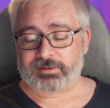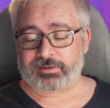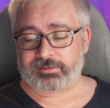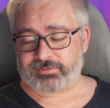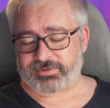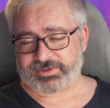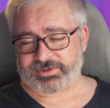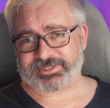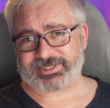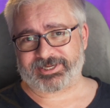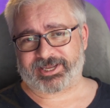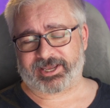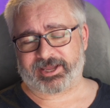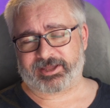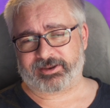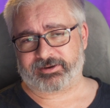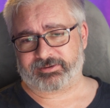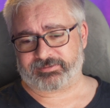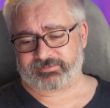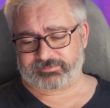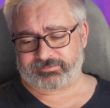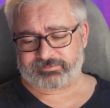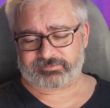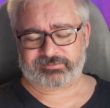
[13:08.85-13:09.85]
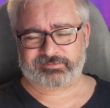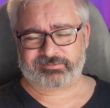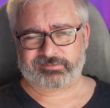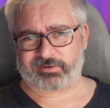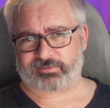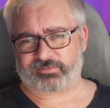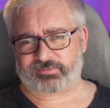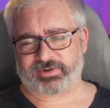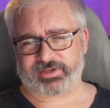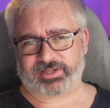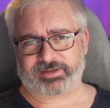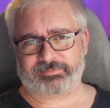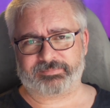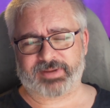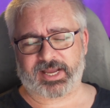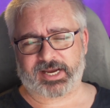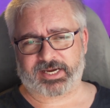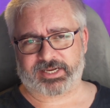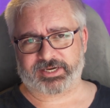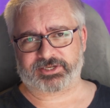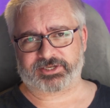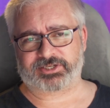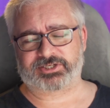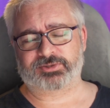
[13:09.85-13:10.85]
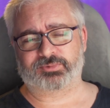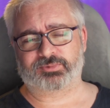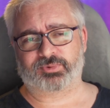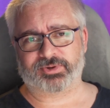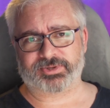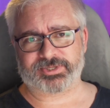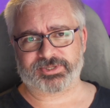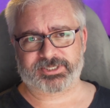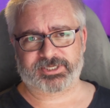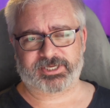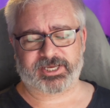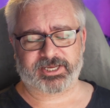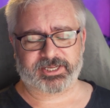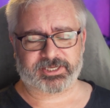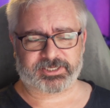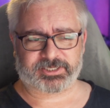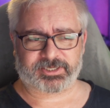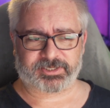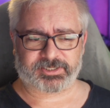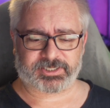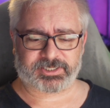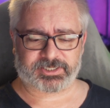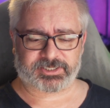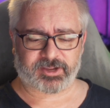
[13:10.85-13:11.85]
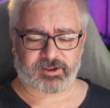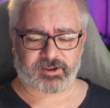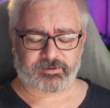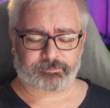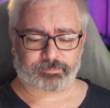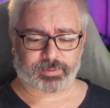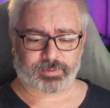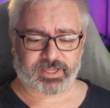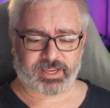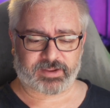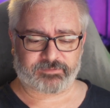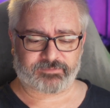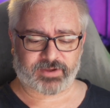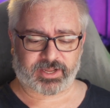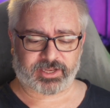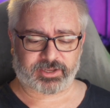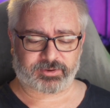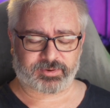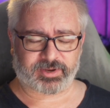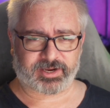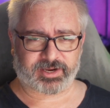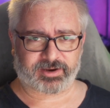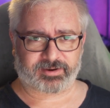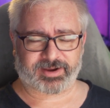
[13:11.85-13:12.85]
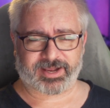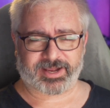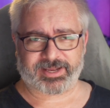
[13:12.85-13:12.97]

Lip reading: Once again, not really marketed towards kids because there's no play value here.